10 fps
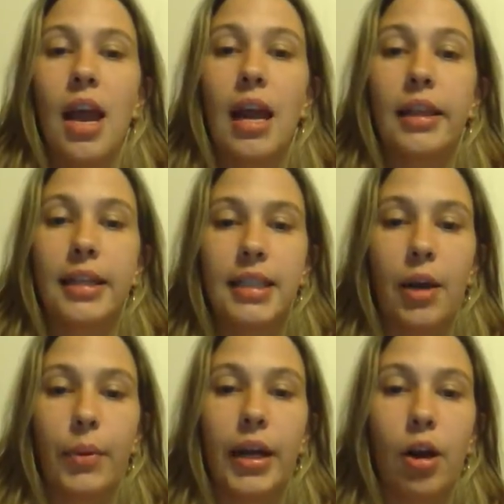and that's
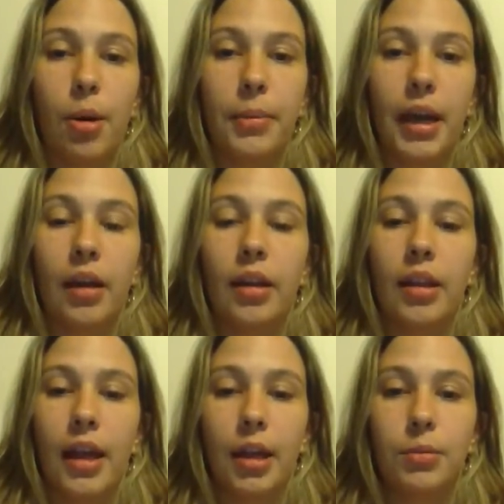how we calm down, and
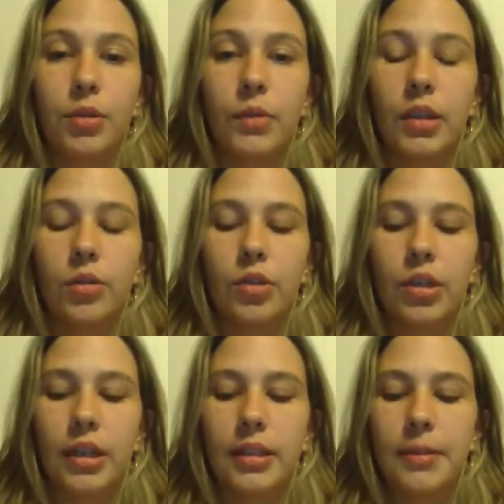that helps to reduce
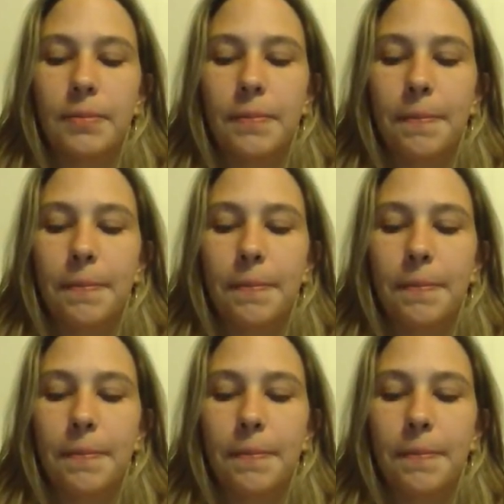stress.